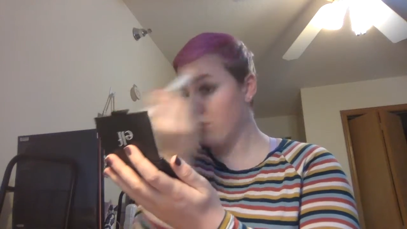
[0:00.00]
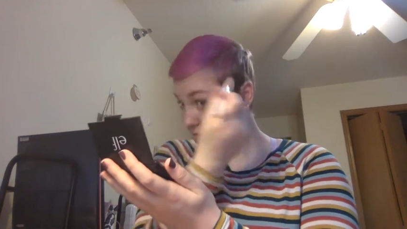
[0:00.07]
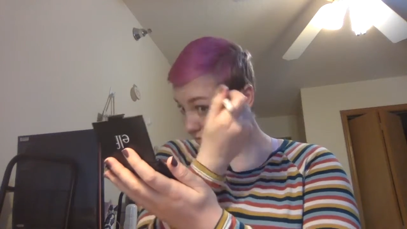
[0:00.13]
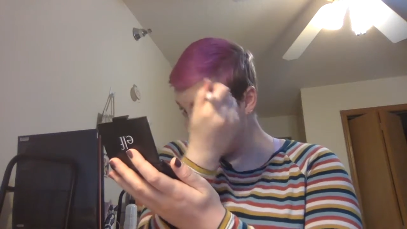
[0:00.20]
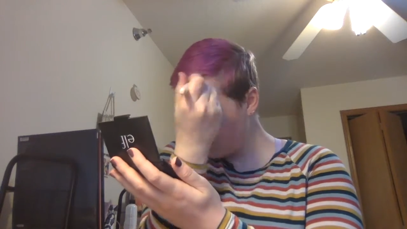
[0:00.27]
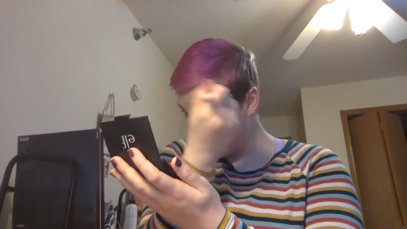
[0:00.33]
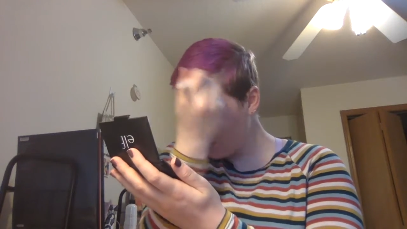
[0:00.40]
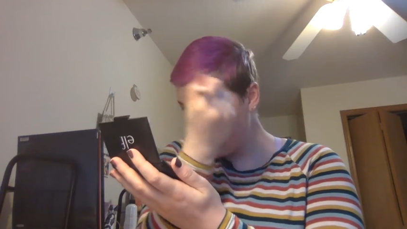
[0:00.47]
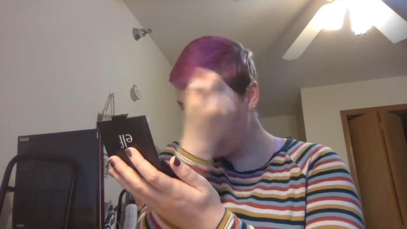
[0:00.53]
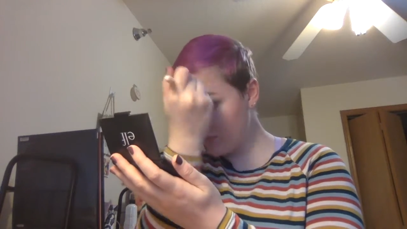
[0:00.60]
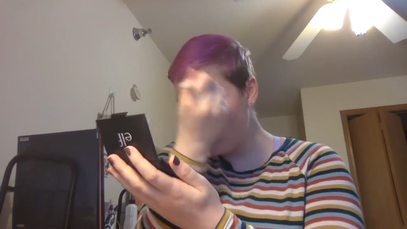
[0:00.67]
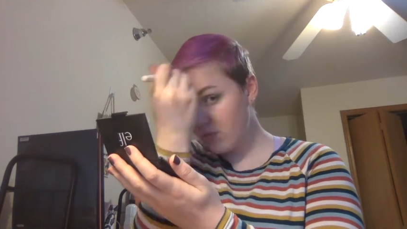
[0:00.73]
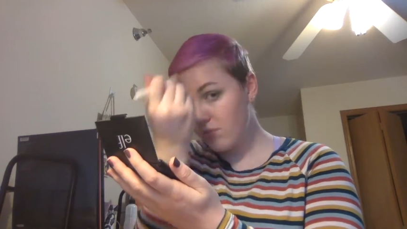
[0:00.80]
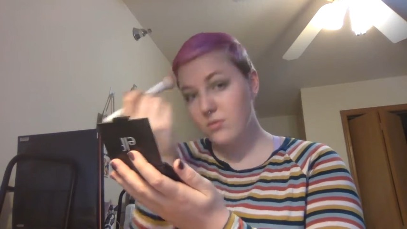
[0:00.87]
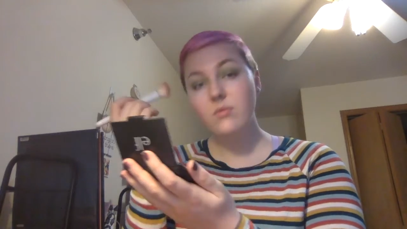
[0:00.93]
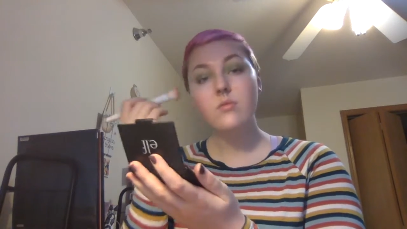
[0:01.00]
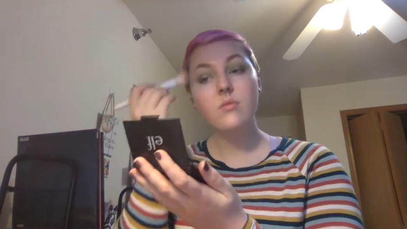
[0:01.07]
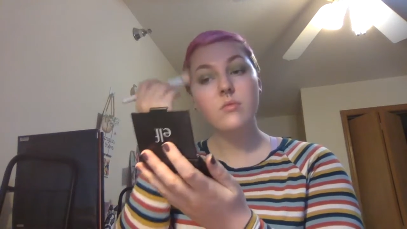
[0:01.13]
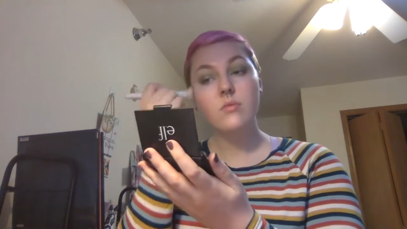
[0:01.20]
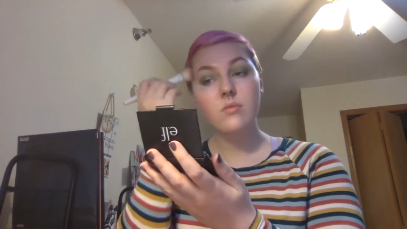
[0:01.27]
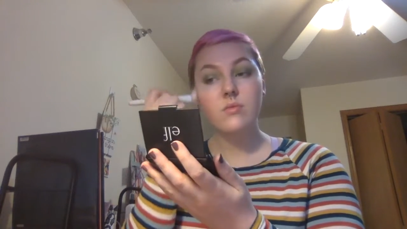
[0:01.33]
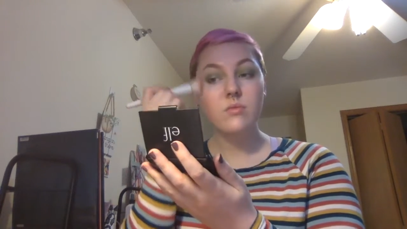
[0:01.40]

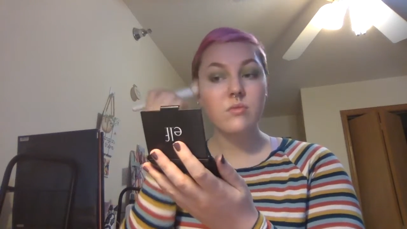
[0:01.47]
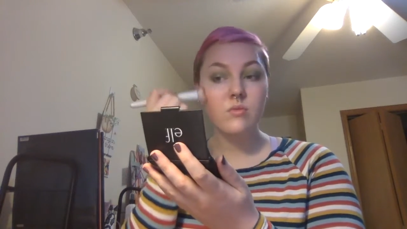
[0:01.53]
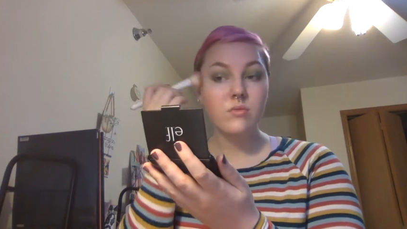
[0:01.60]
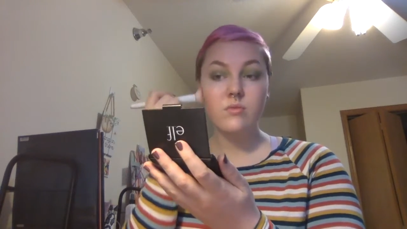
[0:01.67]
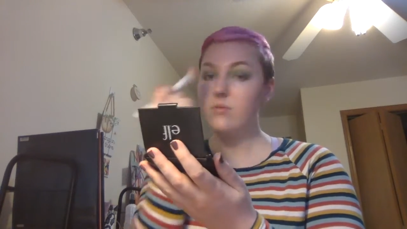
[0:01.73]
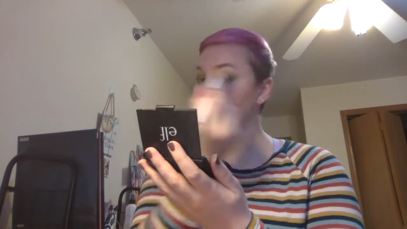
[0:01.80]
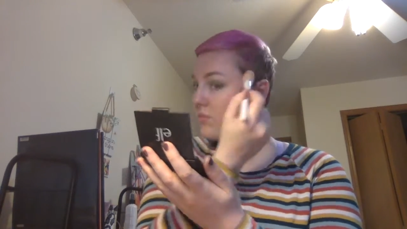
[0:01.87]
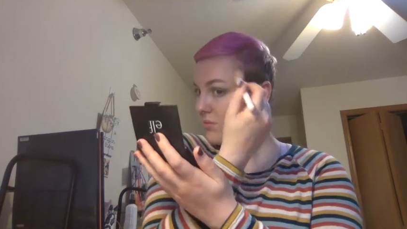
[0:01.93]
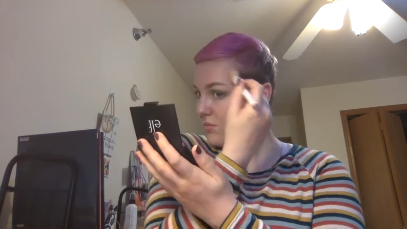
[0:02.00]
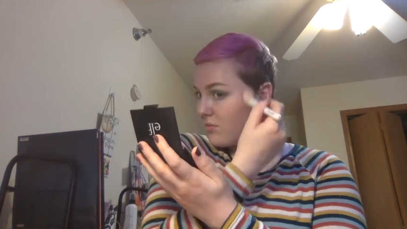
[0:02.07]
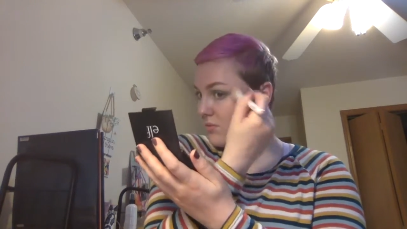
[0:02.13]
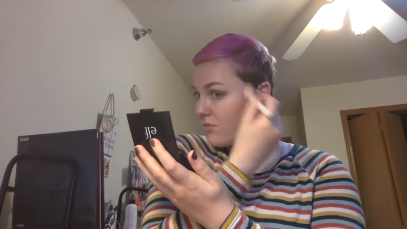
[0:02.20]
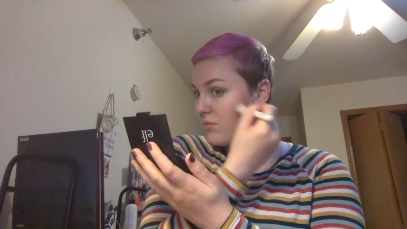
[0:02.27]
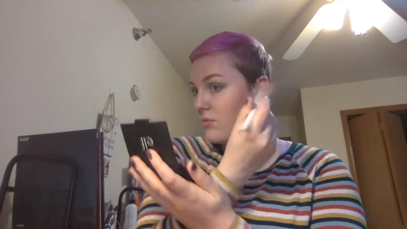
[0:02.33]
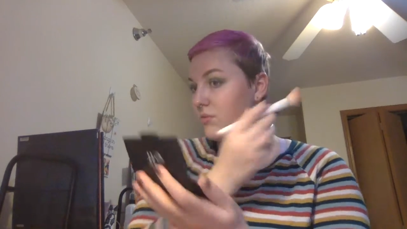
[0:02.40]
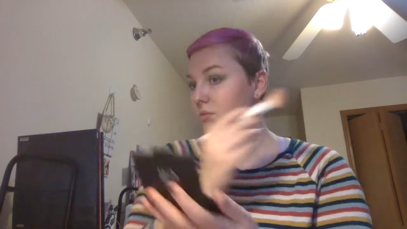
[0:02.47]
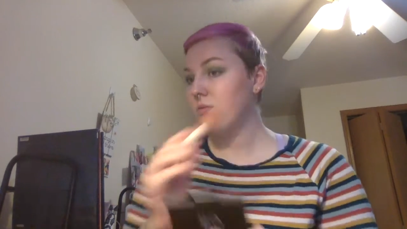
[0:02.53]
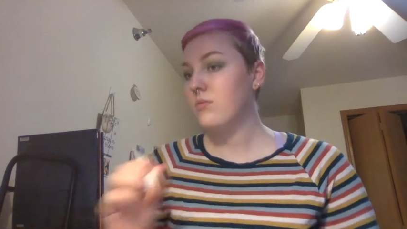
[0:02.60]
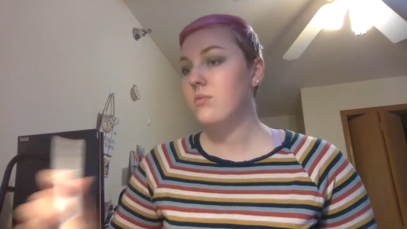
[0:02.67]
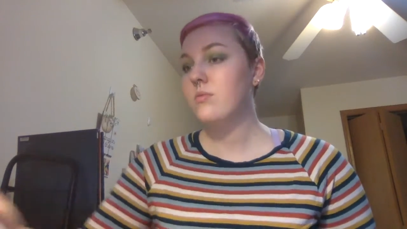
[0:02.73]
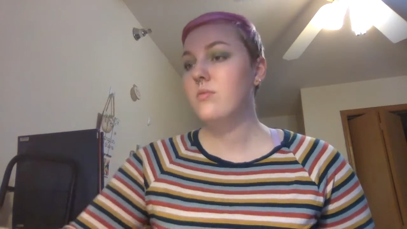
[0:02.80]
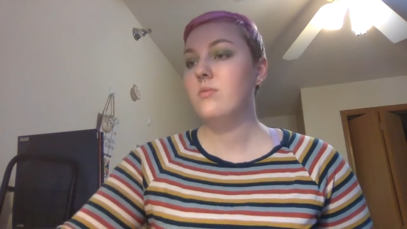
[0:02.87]

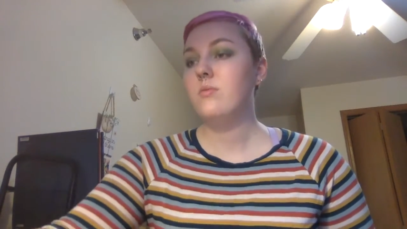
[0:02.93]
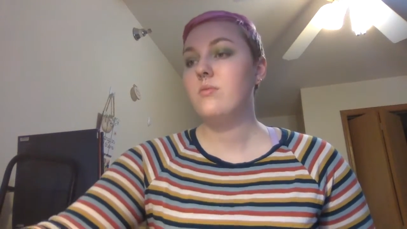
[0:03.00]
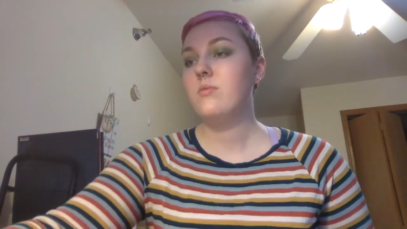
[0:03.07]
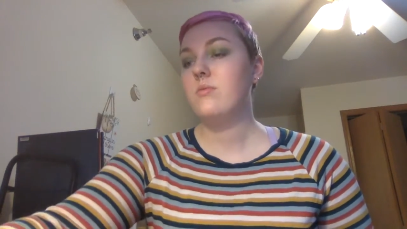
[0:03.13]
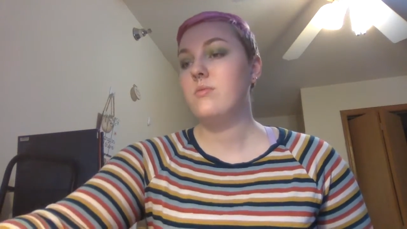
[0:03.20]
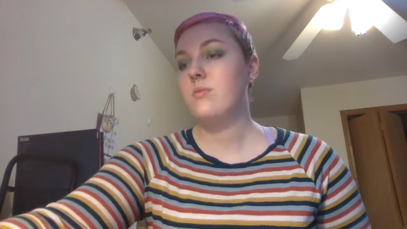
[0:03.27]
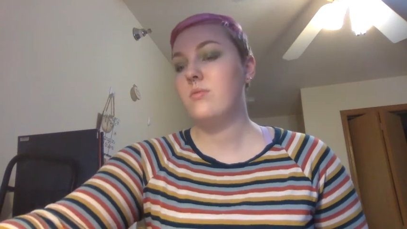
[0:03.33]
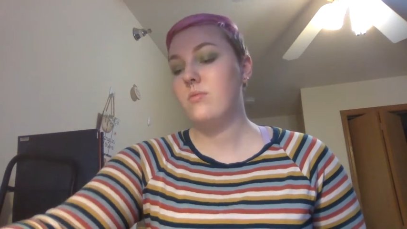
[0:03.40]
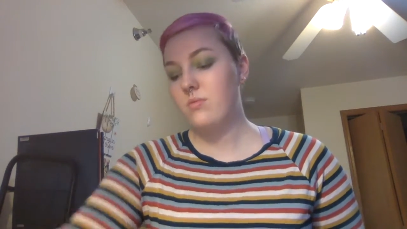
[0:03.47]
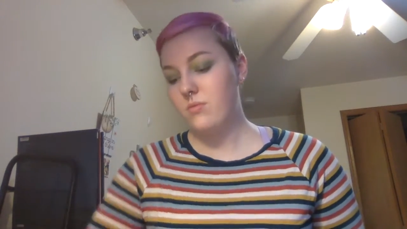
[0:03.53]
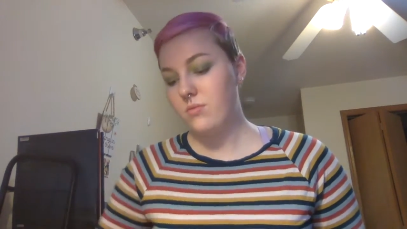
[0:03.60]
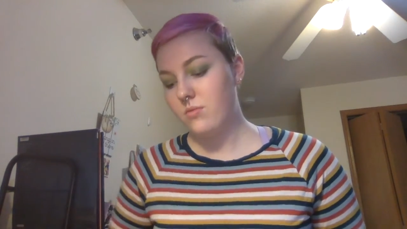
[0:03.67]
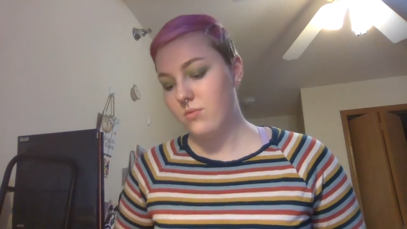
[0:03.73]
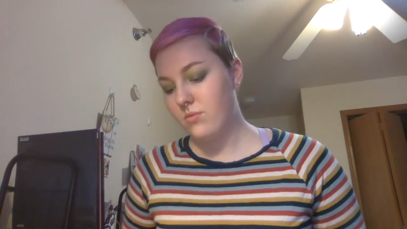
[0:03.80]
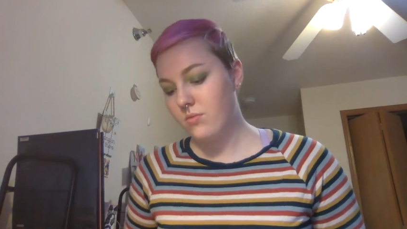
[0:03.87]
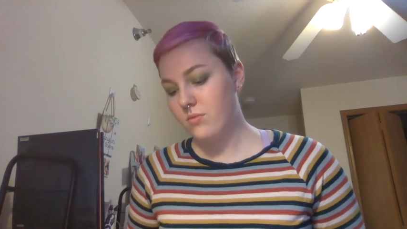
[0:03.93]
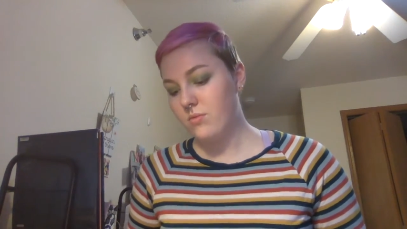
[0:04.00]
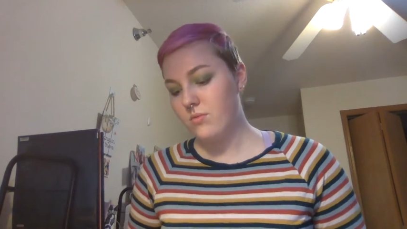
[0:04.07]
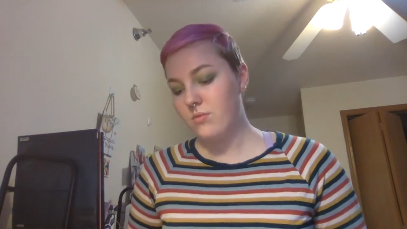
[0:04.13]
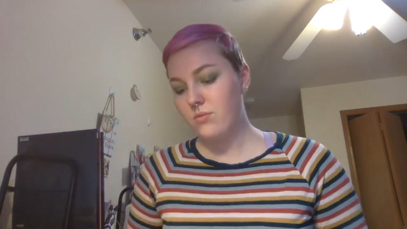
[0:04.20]
Nothing is said.